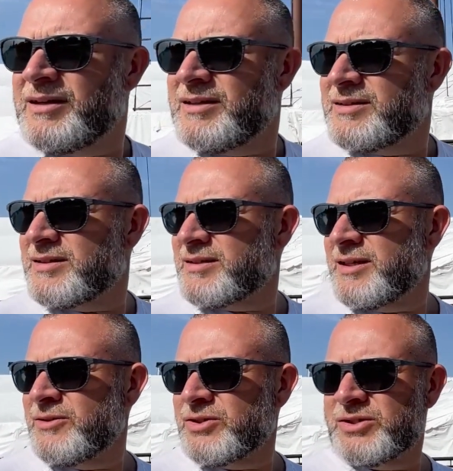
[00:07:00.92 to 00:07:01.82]
It's a
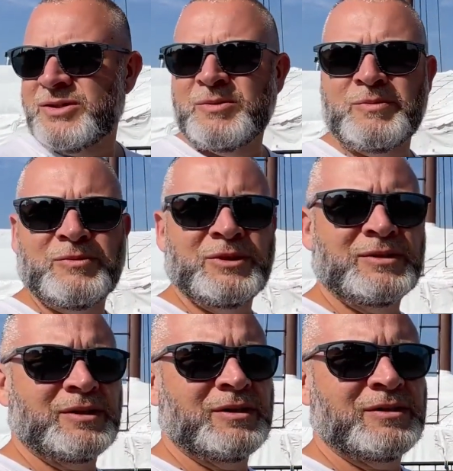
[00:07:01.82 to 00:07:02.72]
sail ship. It's
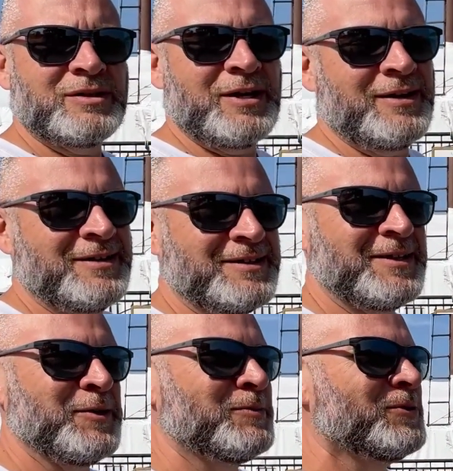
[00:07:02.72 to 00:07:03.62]
a
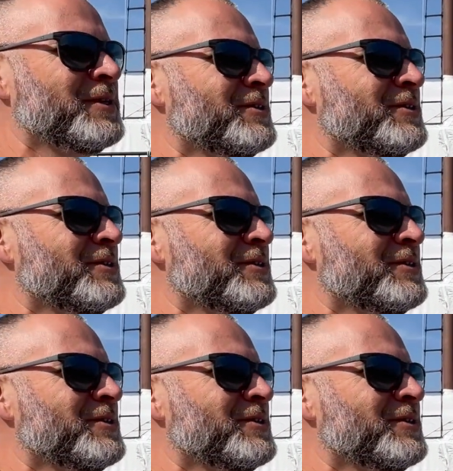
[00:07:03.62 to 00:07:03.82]
sailboat, I